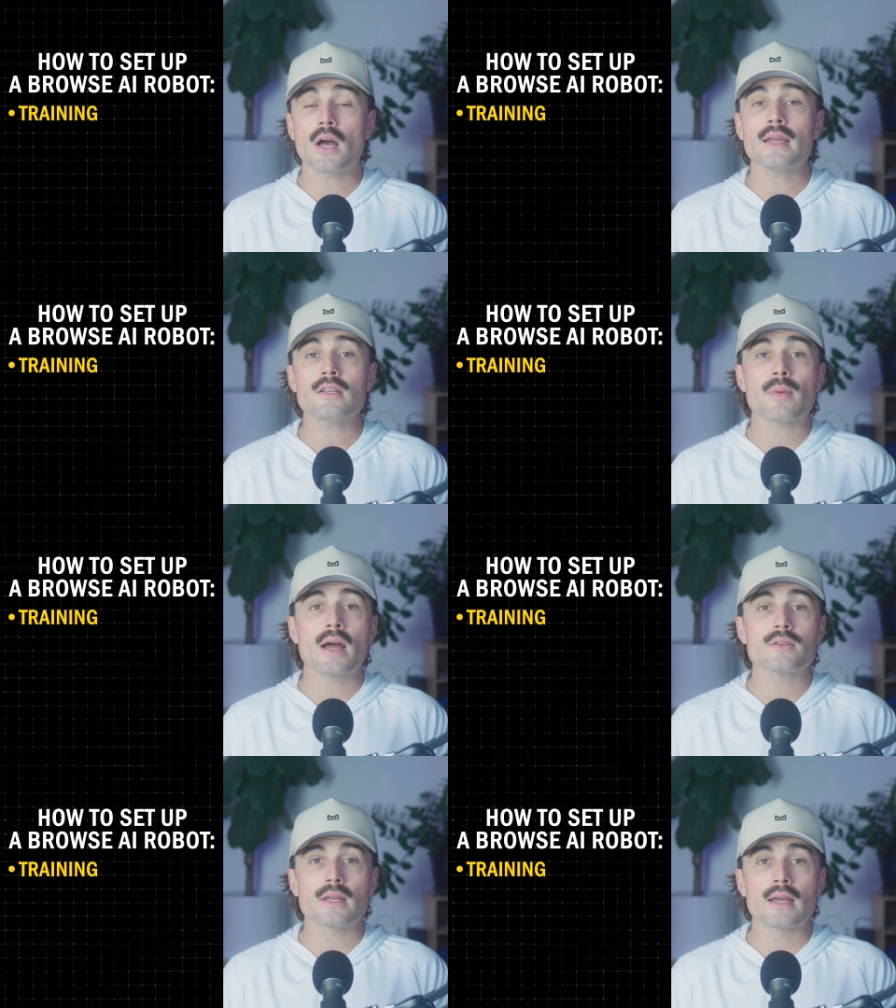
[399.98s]
Log into
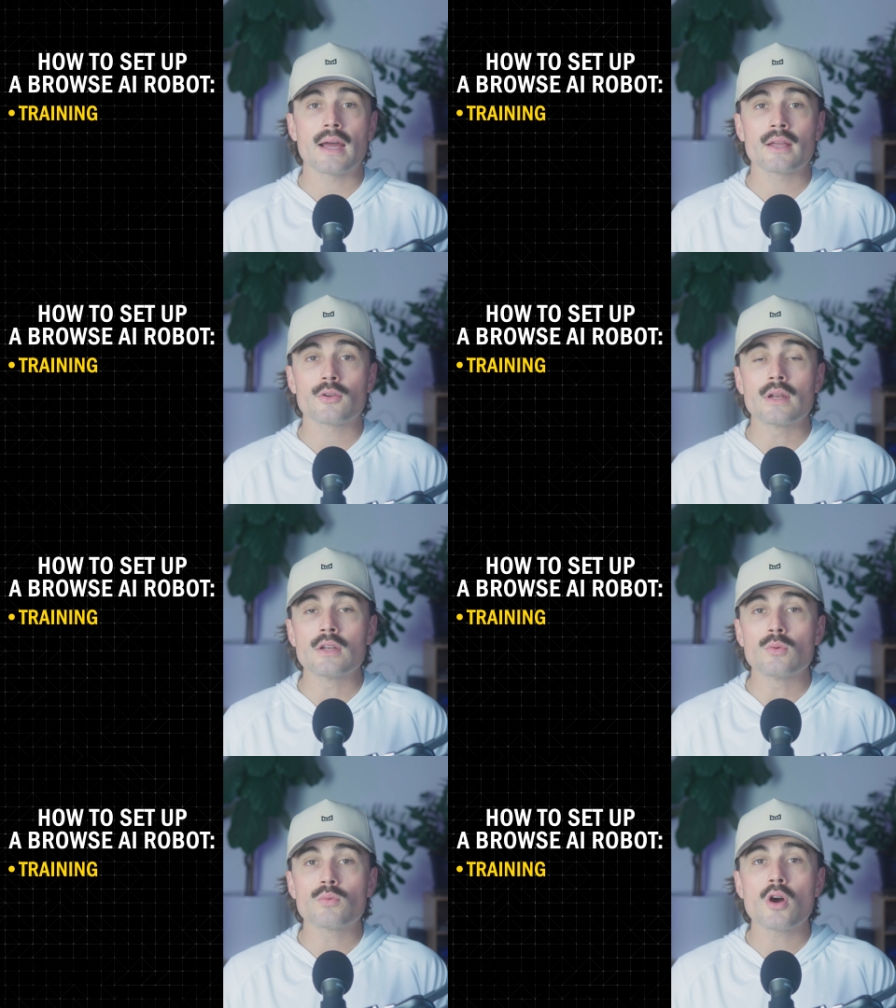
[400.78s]
Browse.ai and create
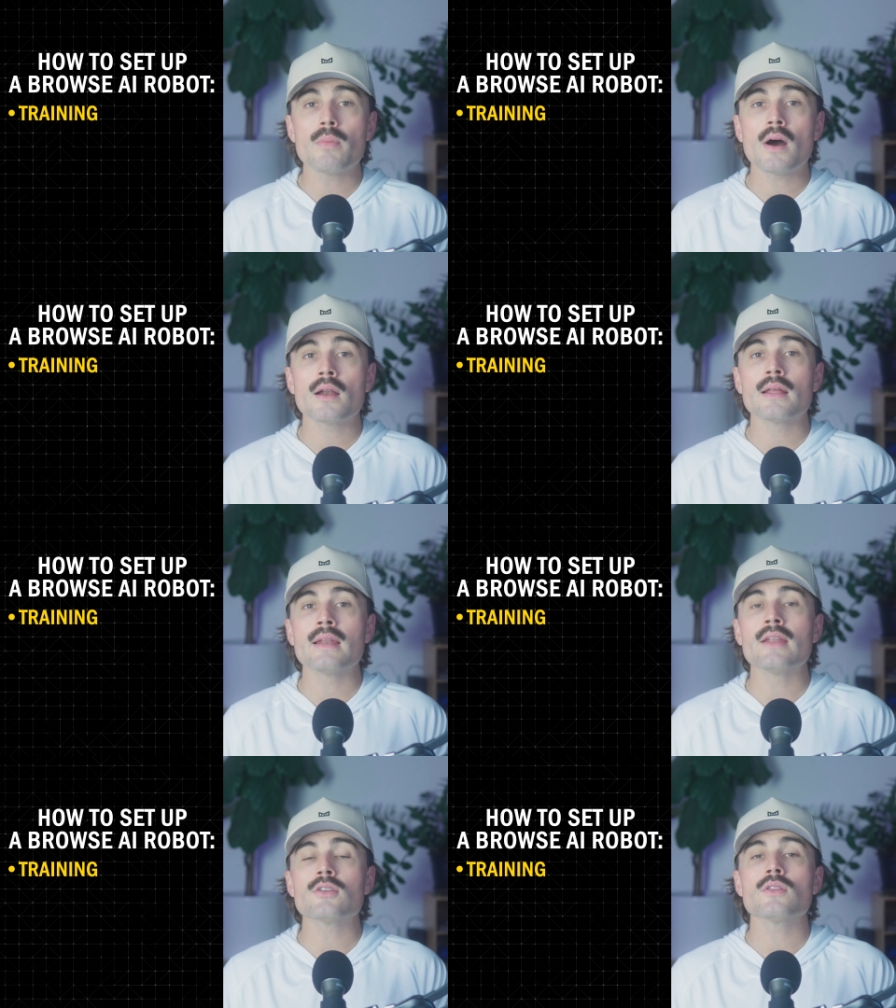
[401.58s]
a new robot
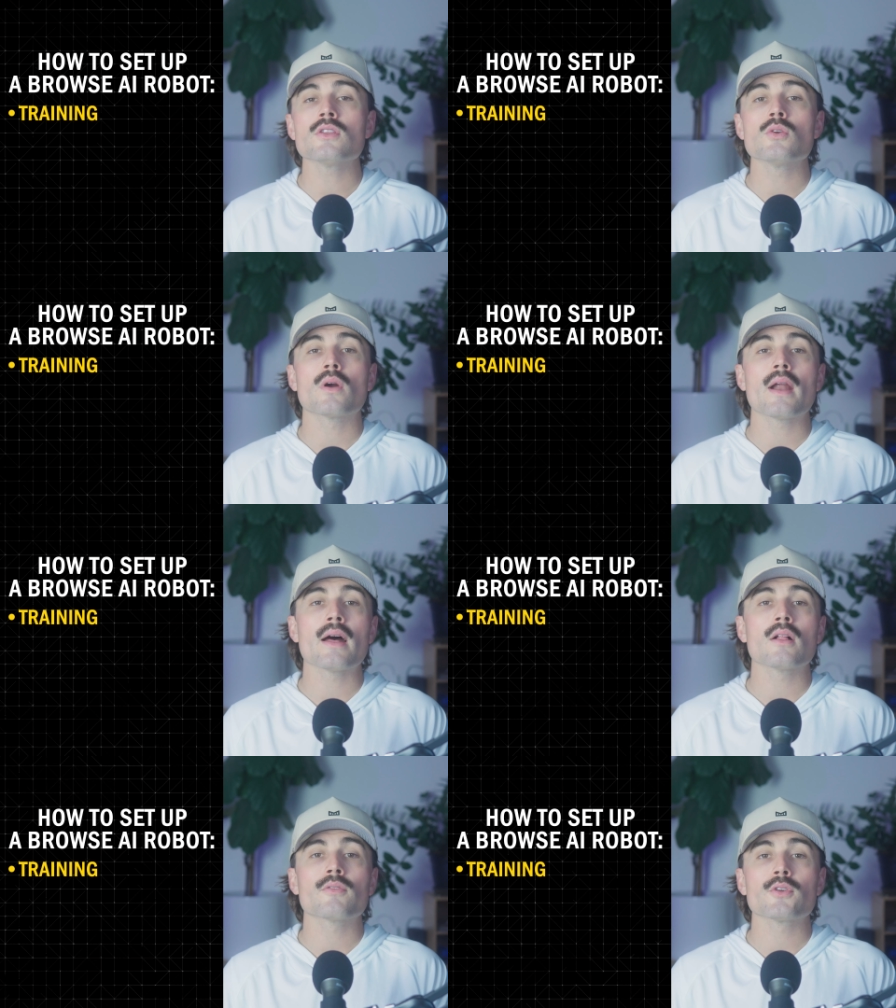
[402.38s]
and enter the
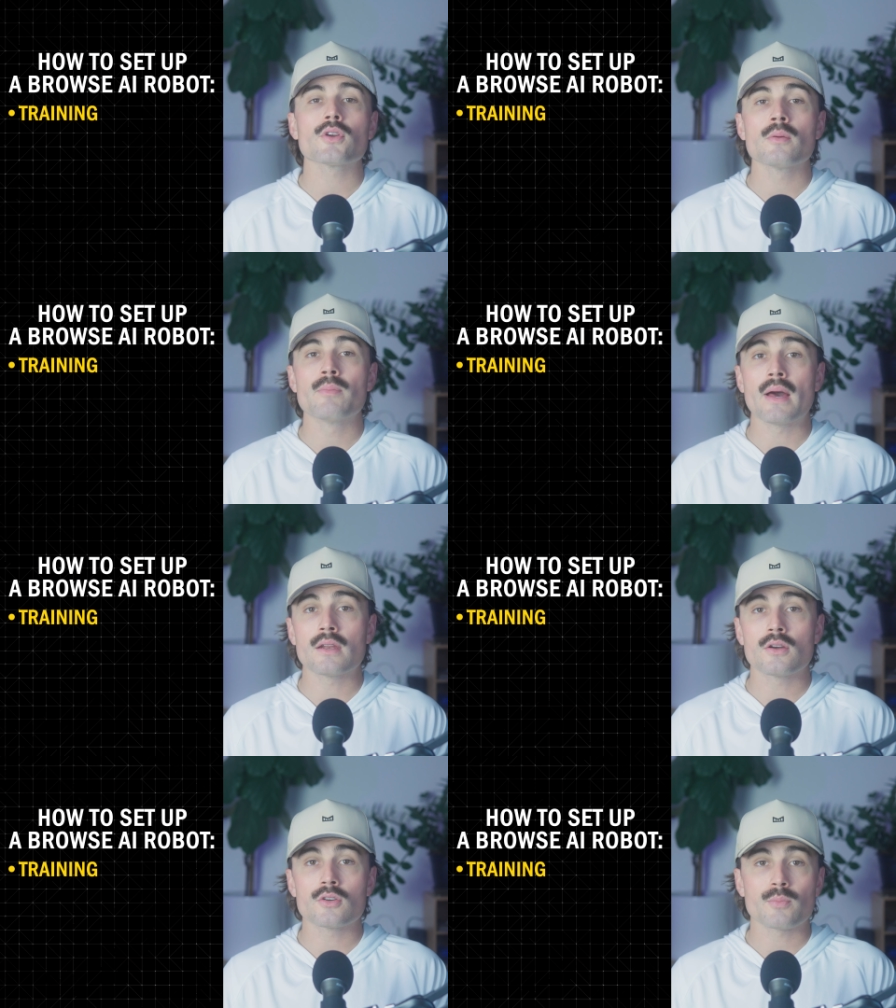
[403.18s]
URL for your
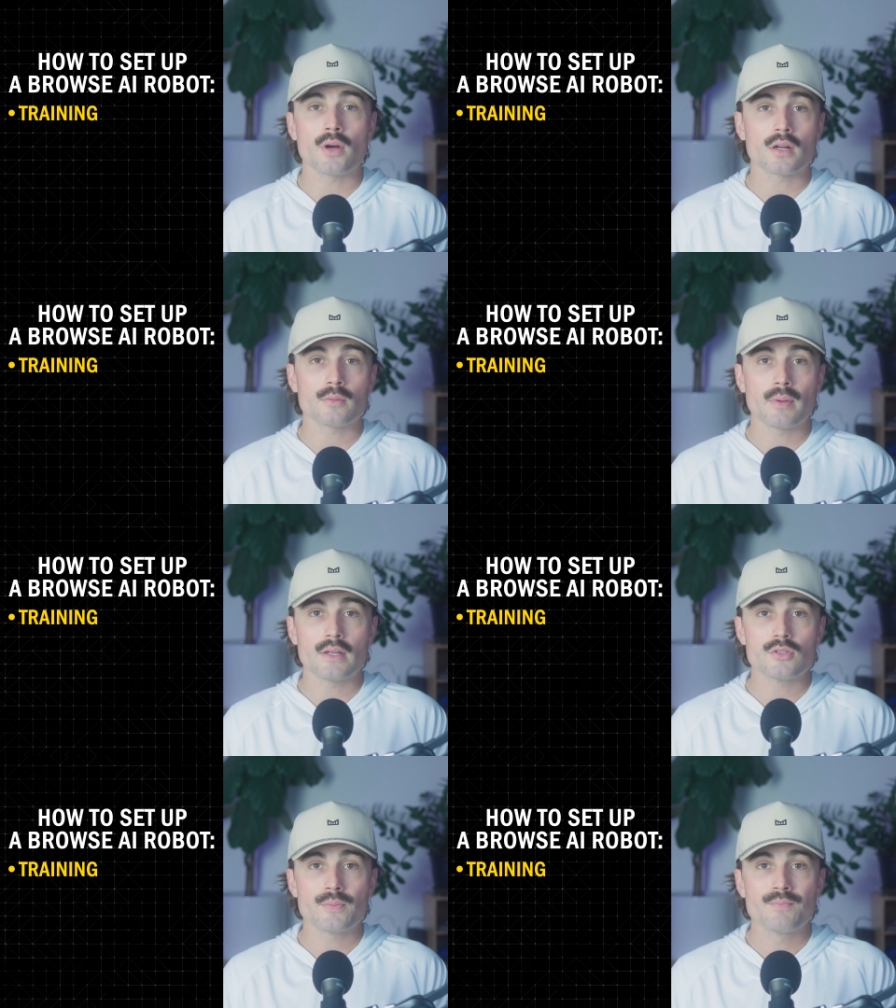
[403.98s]
competitor's product
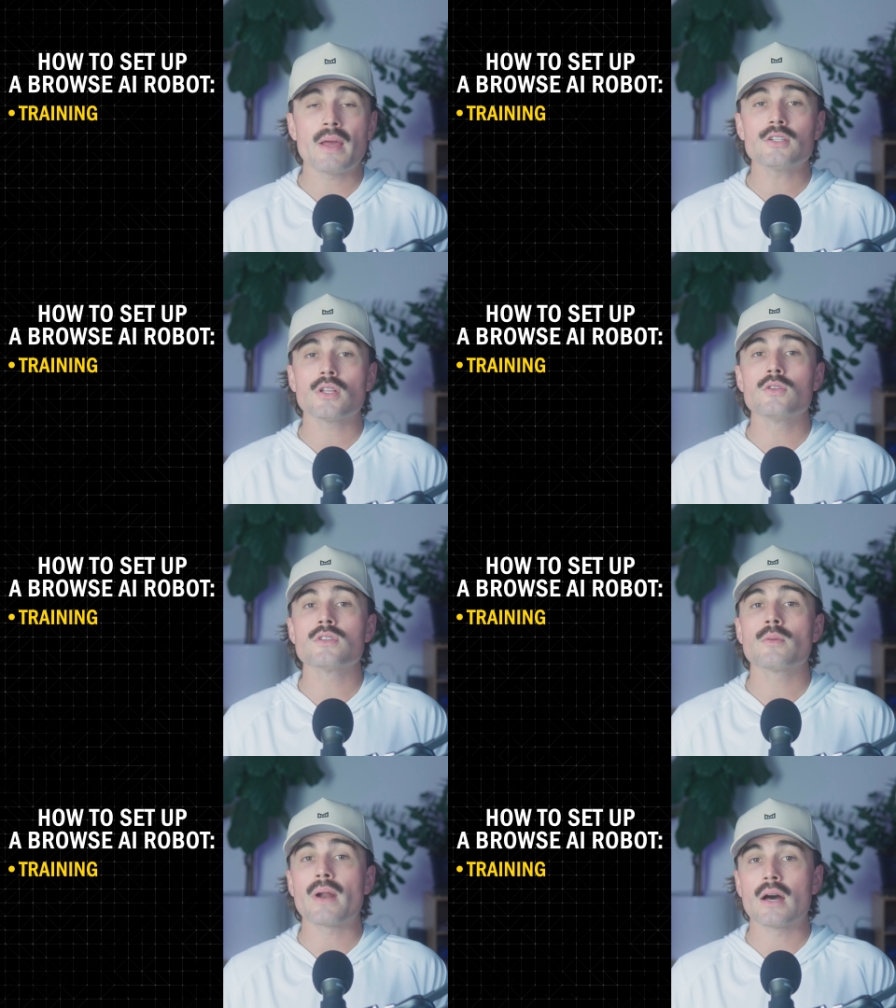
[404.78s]
page. The page
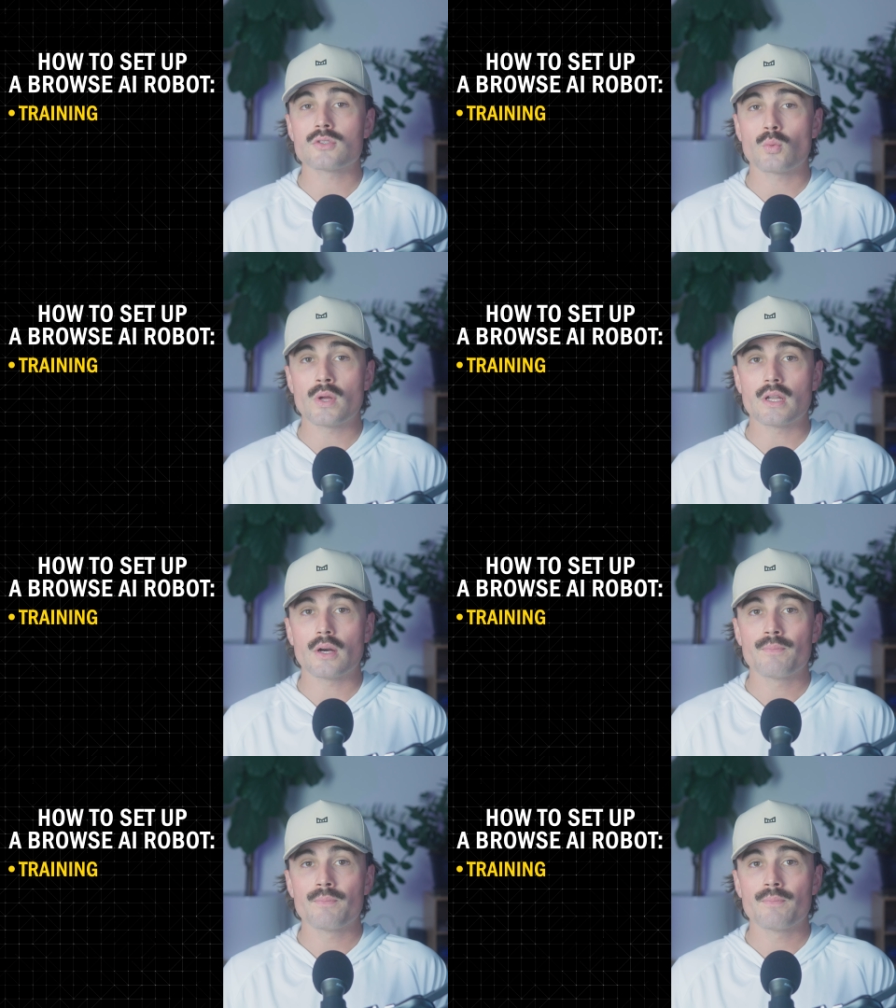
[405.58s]
loads in a browser window.